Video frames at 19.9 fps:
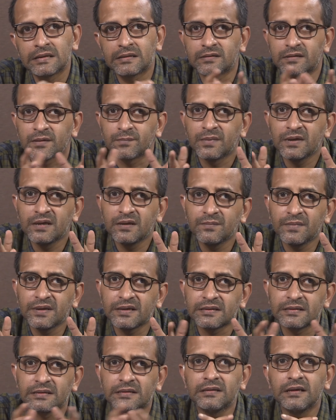Then somebody
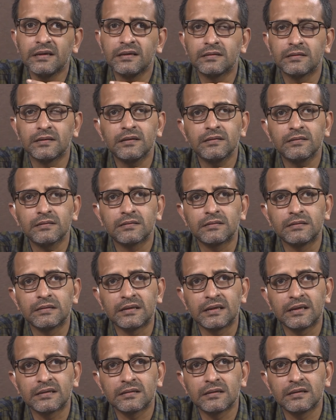may say that yes
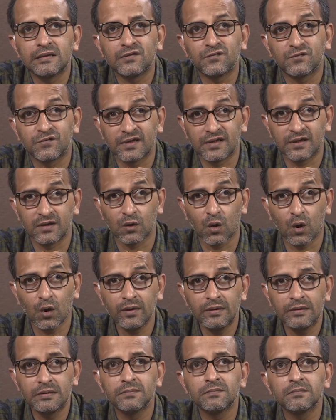the nation is very
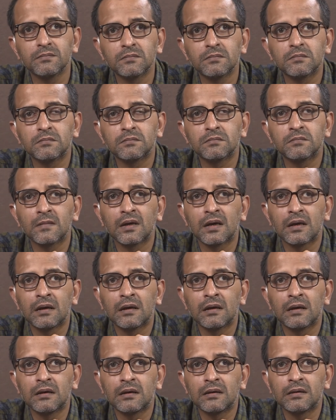young,
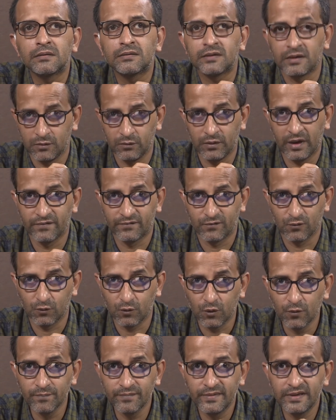then we have to
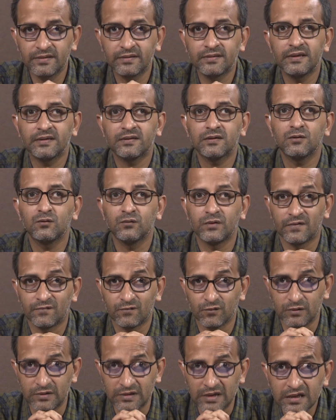groom this nation, we
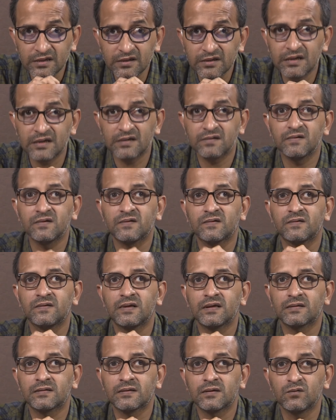have to nurture
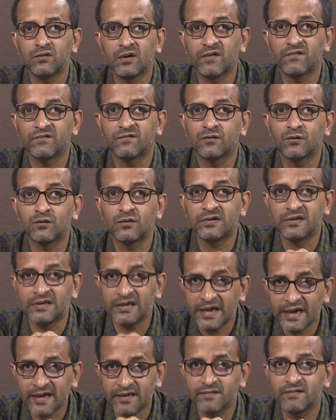this nation, we have to
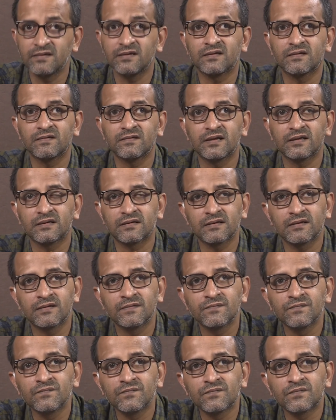direct this
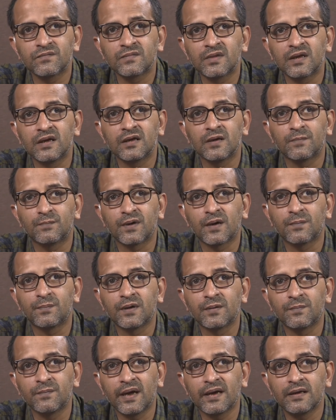nation in a
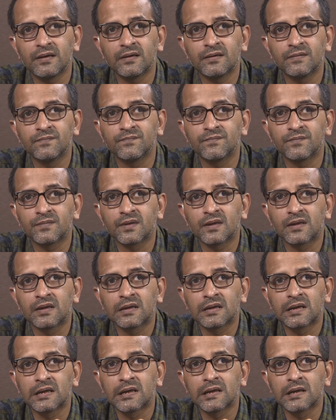proper manner.
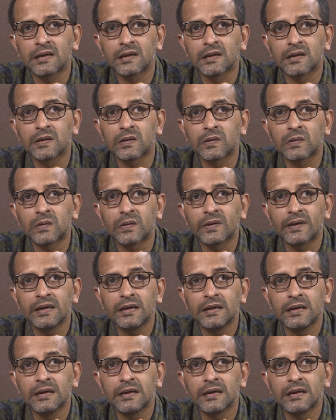
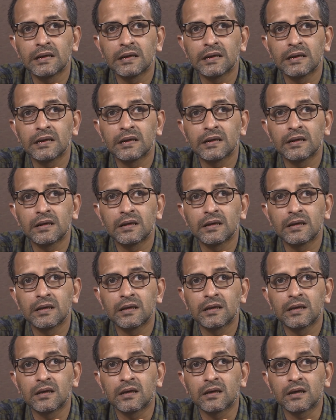Okay?
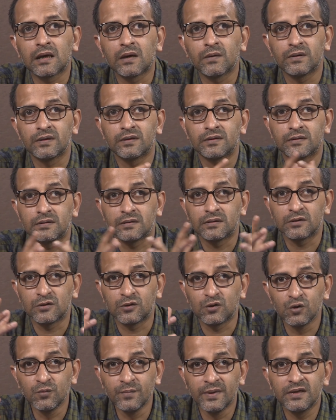Our
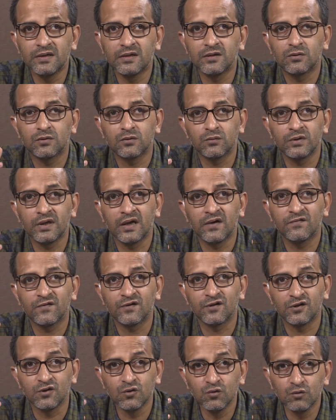human, we
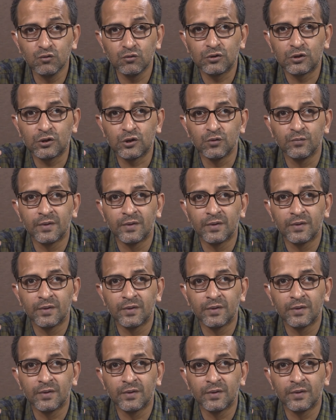have a huge